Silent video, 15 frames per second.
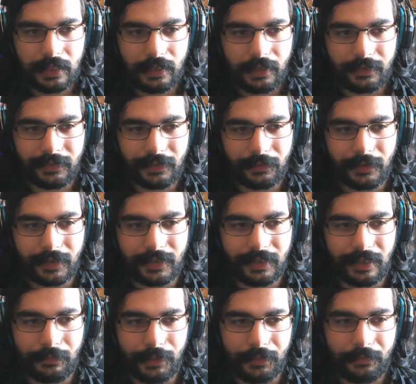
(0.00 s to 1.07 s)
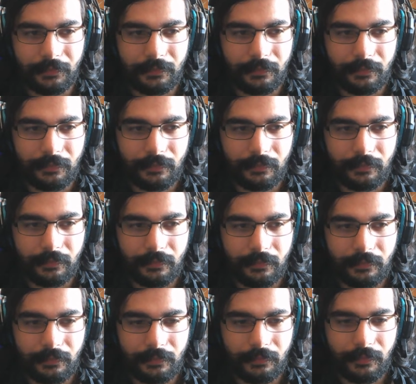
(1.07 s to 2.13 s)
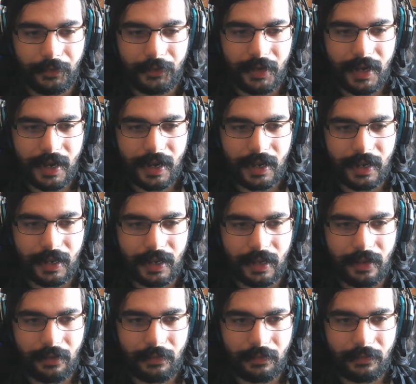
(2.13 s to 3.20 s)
It's not working, Dabi. Machia!